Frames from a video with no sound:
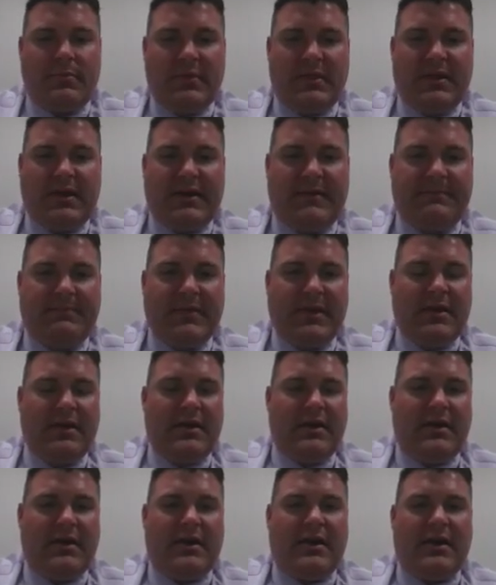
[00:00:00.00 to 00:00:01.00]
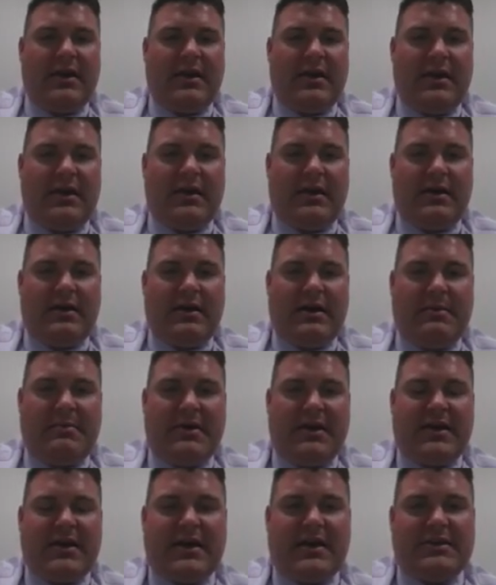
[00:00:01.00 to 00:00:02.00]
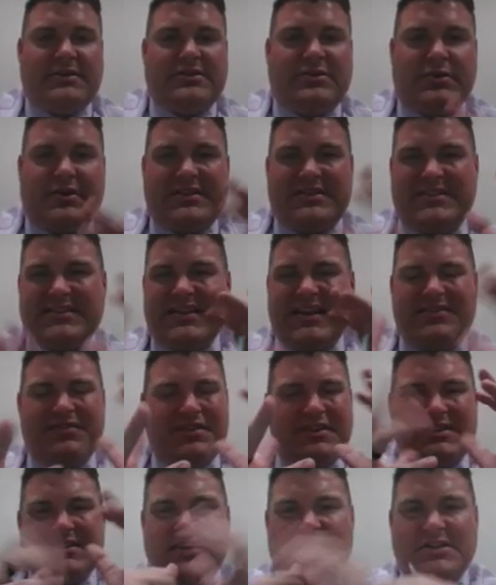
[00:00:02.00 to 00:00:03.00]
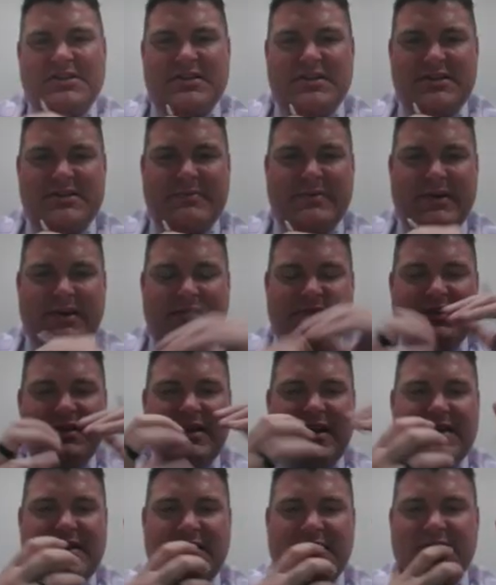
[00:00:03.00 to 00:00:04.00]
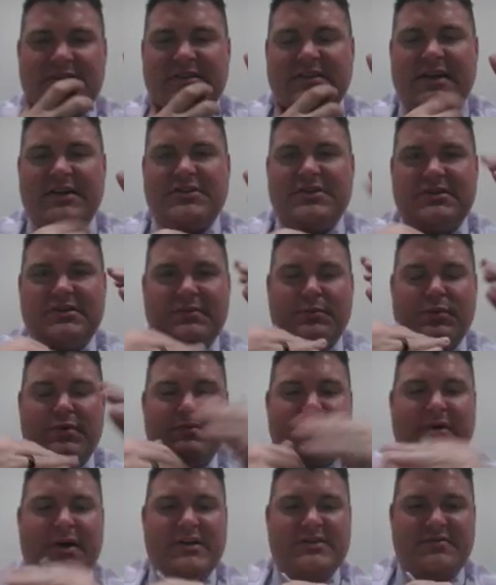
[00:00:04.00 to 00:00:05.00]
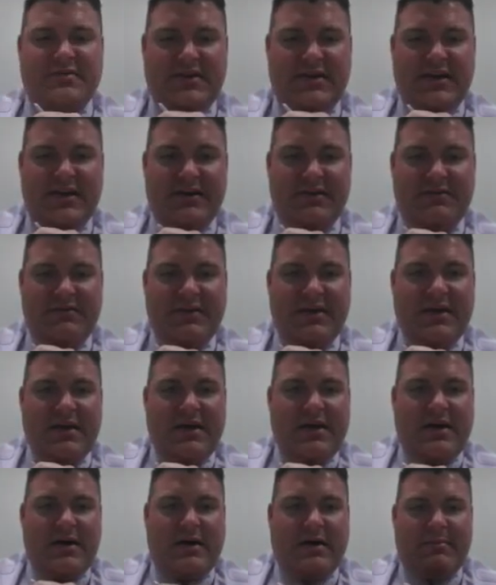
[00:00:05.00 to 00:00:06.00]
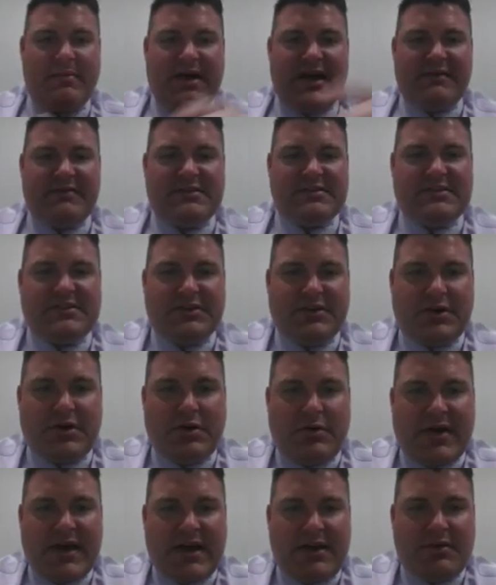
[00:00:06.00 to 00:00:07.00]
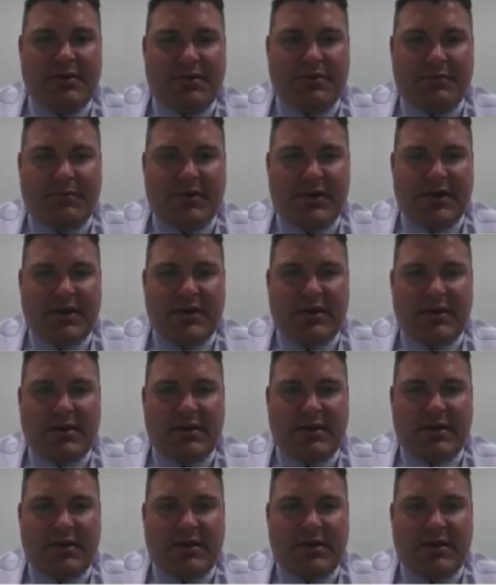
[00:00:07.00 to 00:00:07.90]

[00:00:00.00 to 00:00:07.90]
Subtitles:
Okay, and I'm going to kind of sort of, not really sketch this, but give you an idea of the sketches, and we're in positive and negative. I have a 0 at 3,